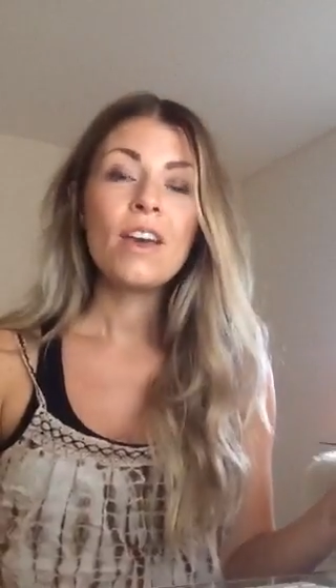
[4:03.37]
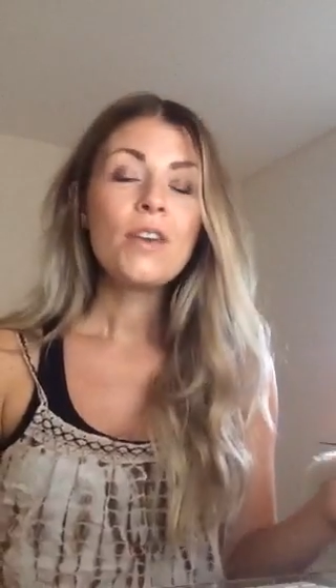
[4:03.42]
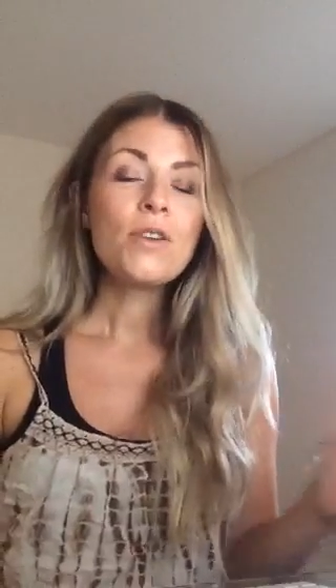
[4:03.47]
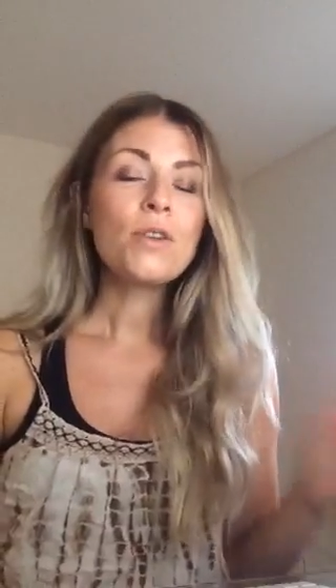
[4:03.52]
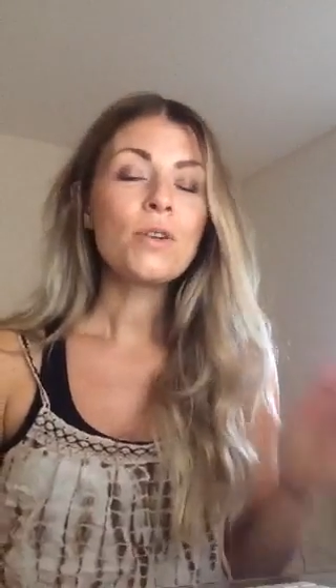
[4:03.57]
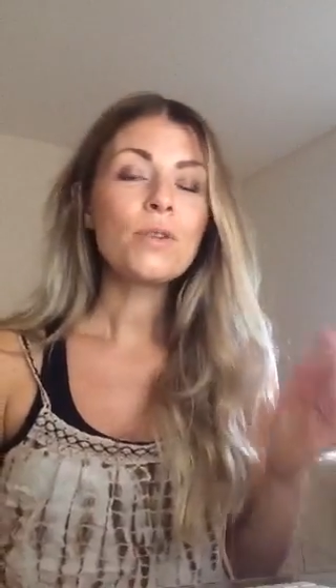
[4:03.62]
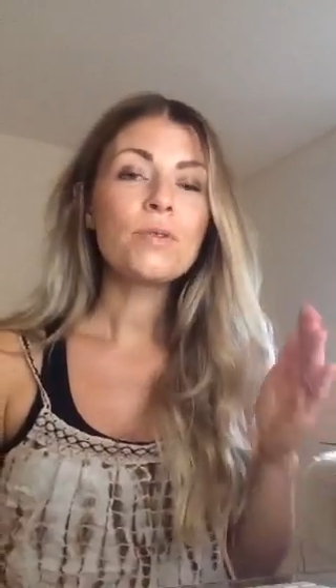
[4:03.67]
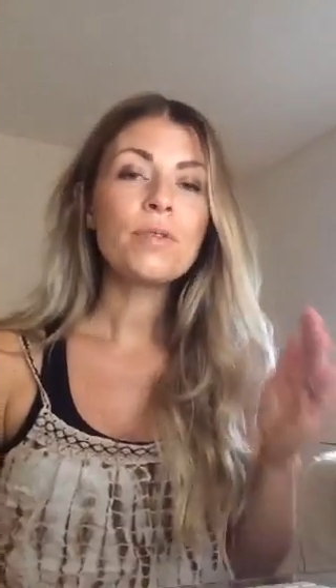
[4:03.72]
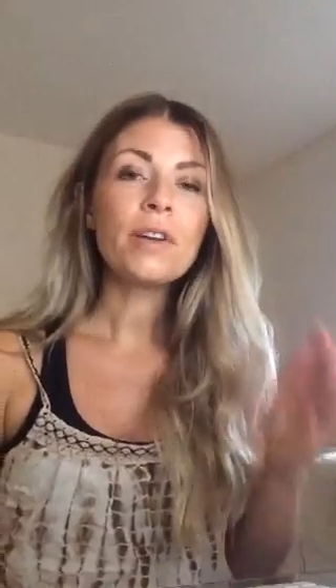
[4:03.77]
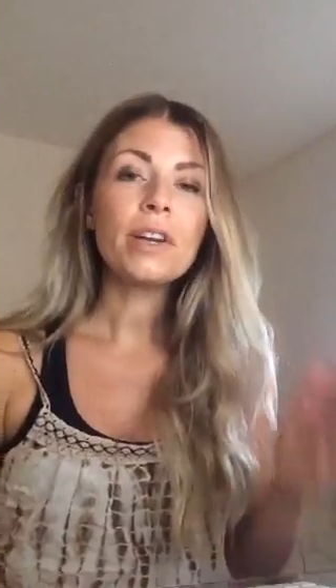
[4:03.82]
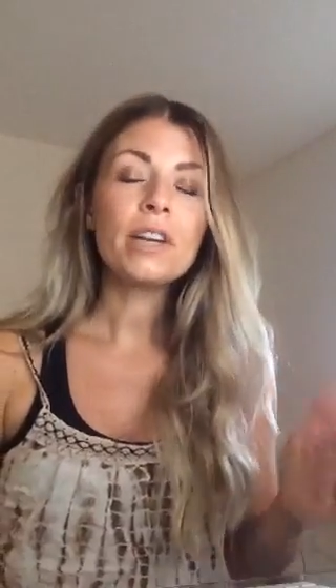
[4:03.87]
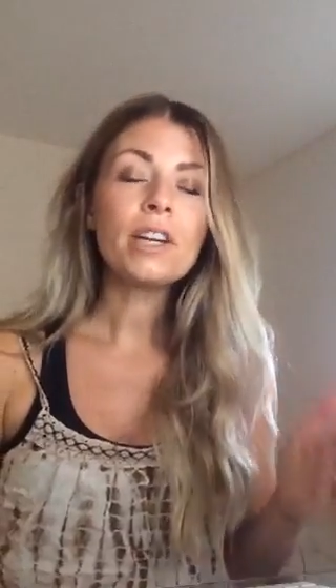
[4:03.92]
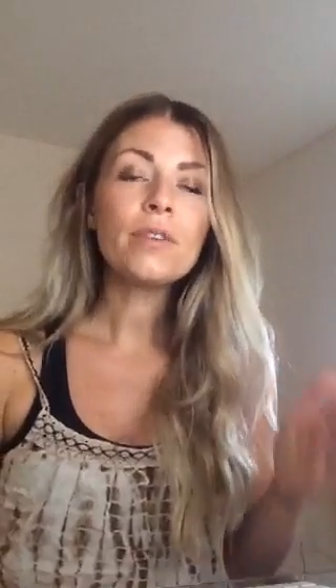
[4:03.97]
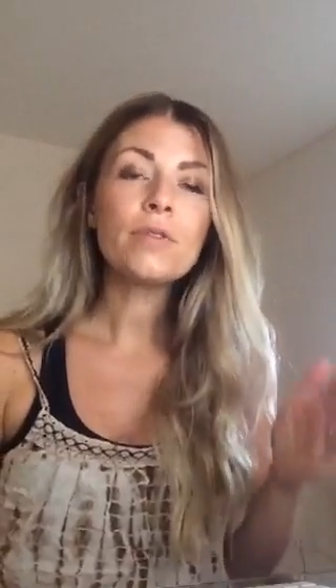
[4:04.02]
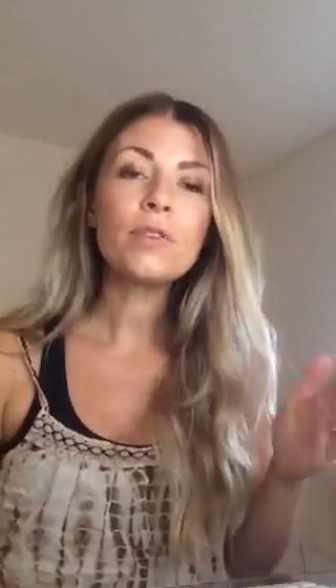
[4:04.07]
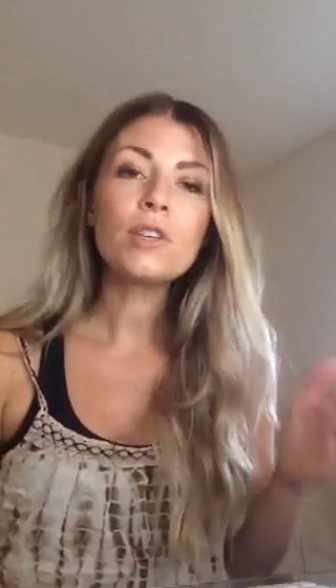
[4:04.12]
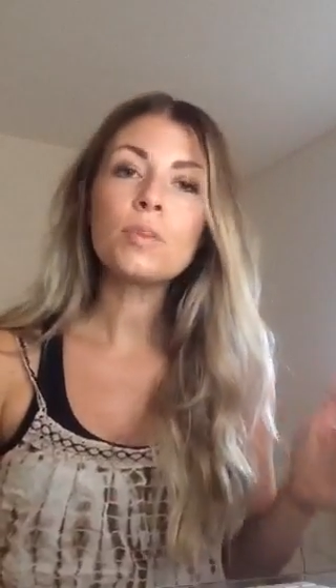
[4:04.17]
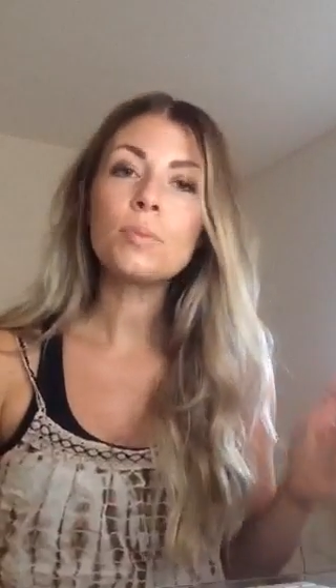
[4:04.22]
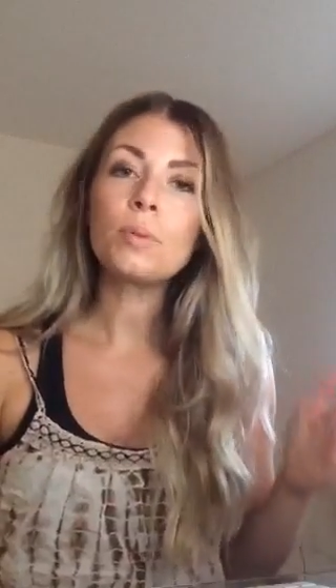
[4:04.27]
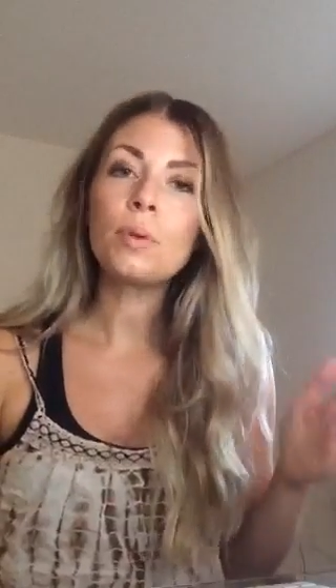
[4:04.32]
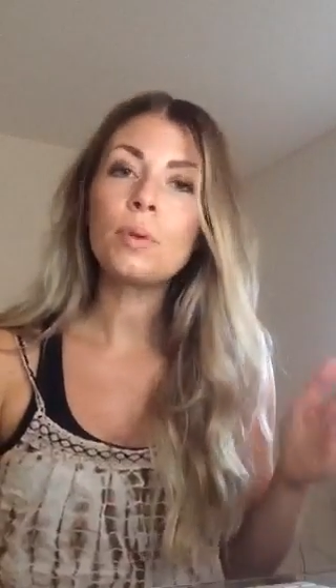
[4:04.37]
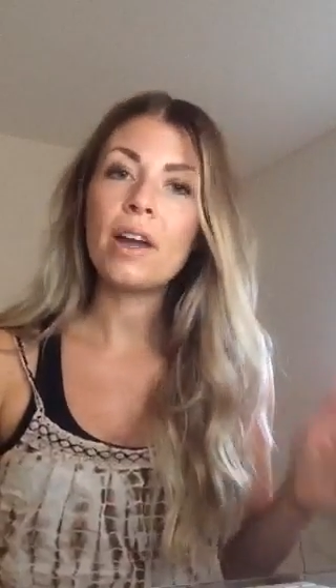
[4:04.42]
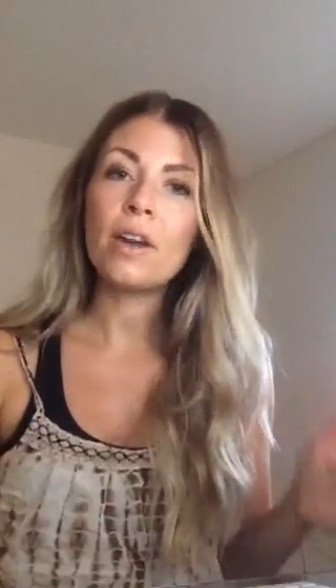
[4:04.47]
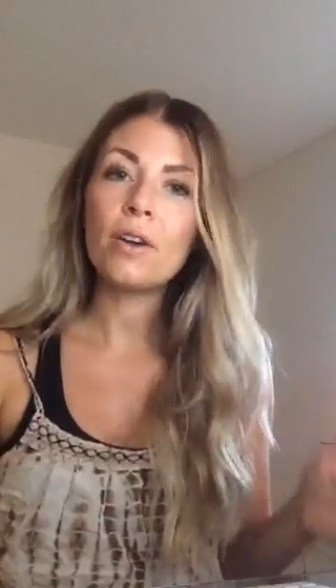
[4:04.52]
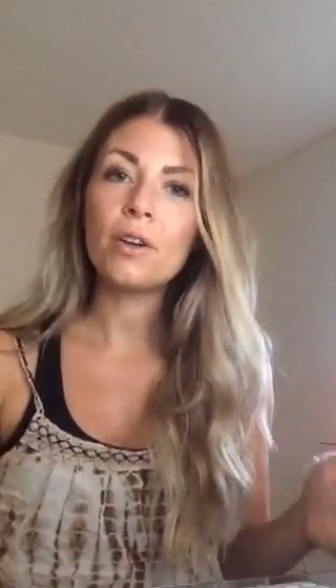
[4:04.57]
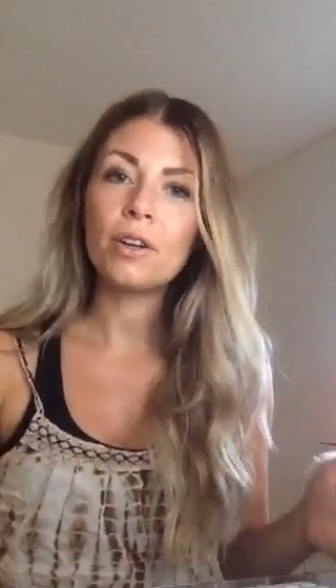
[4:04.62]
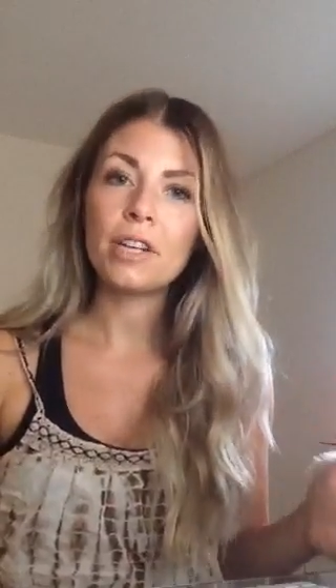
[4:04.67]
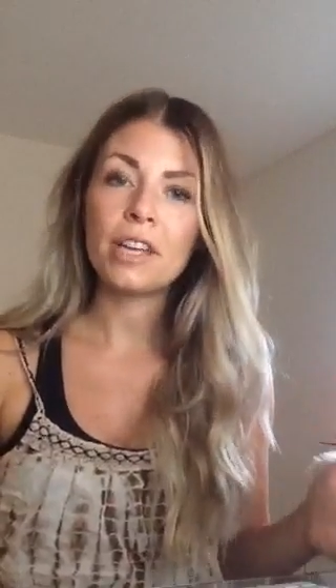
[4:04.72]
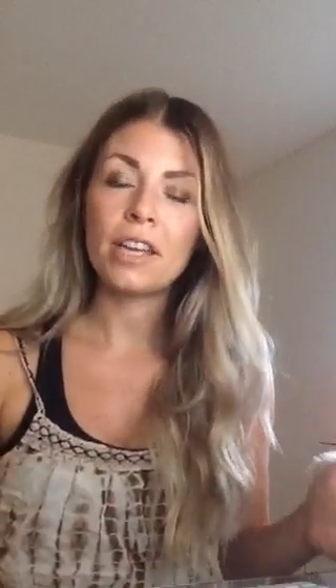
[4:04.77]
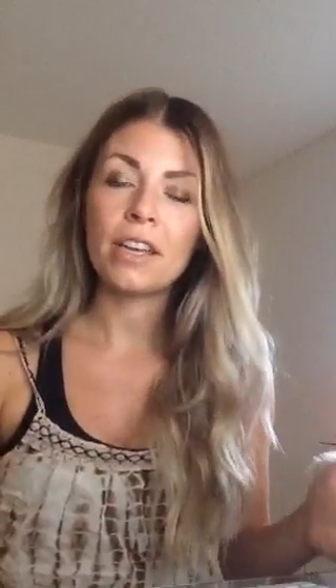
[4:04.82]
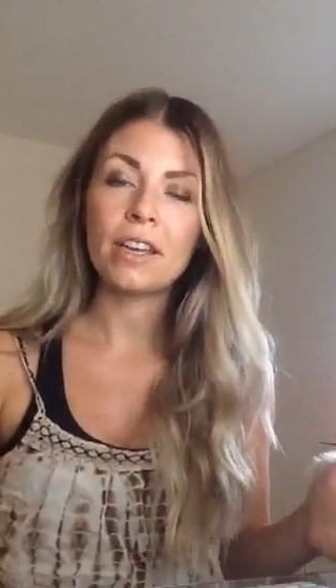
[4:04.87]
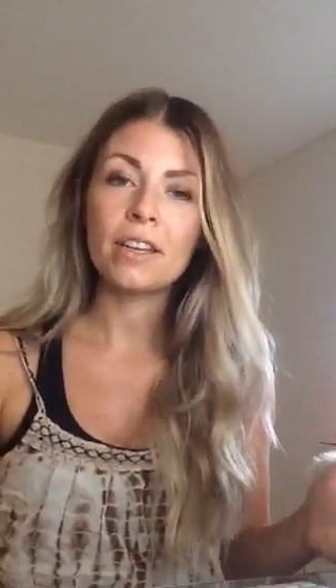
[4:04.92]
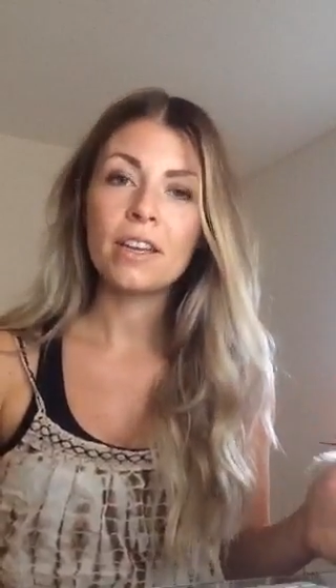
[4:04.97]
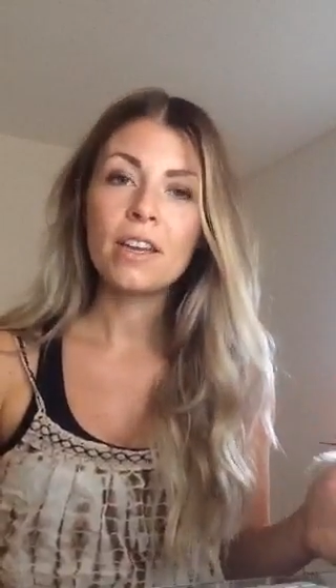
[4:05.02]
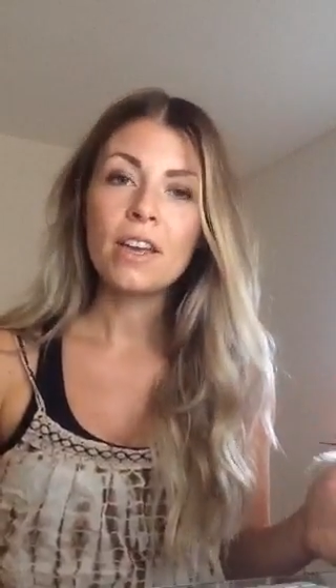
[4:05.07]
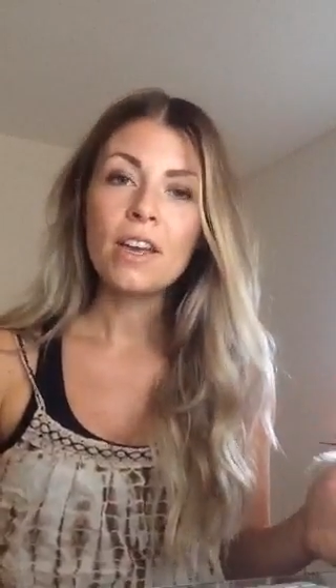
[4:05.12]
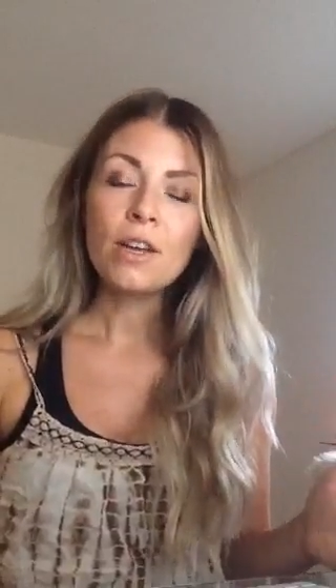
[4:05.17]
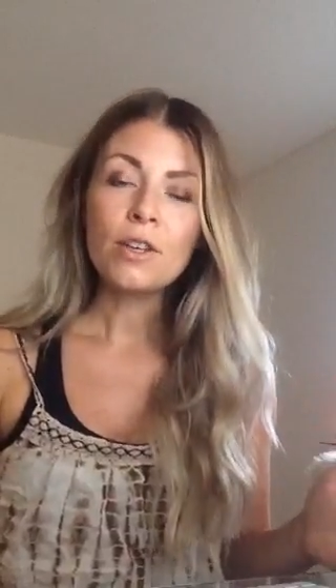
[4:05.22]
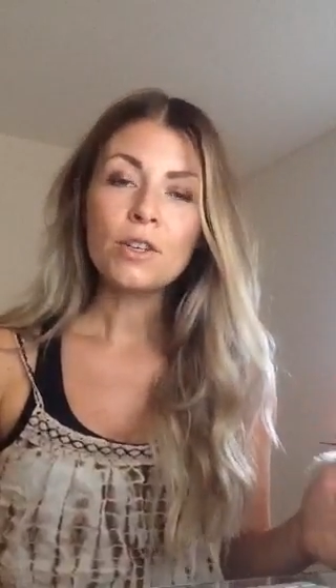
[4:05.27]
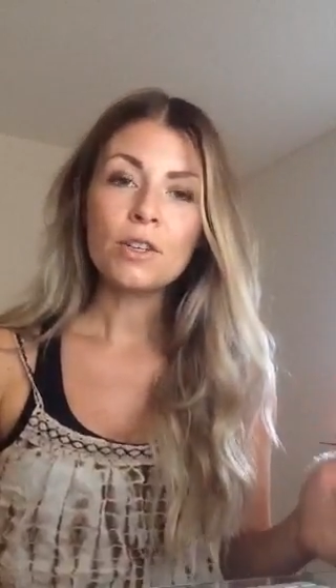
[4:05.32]
your very first priority
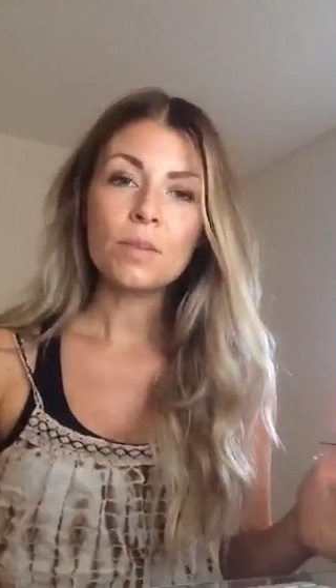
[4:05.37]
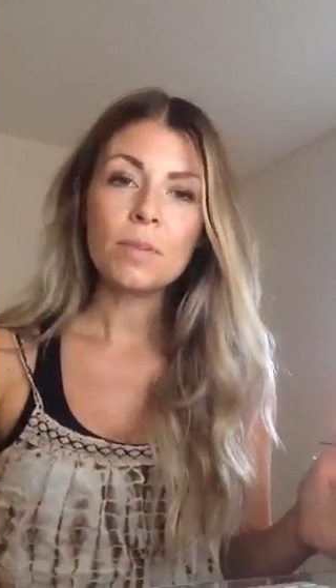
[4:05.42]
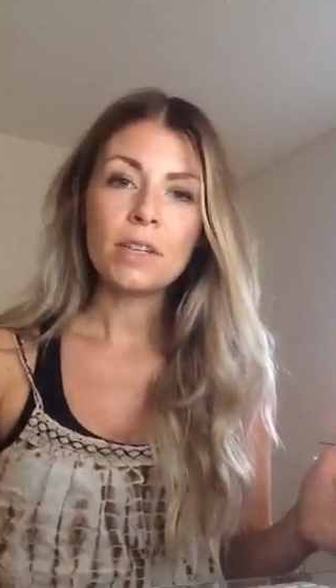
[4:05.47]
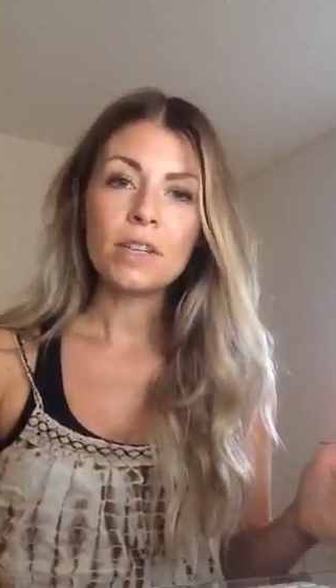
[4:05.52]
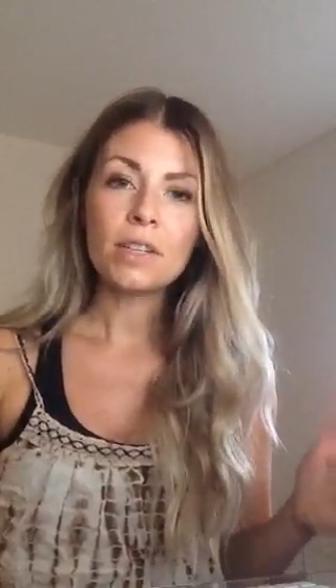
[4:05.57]
should be